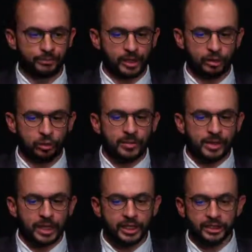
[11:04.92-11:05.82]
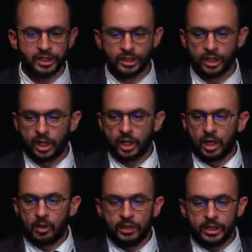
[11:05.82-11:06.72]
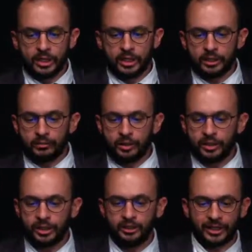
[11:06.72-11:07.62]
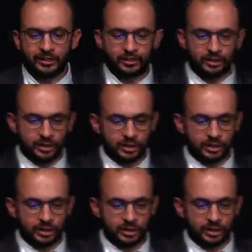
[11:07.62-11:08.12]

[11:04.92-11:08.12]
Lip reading: swim lanes, we see that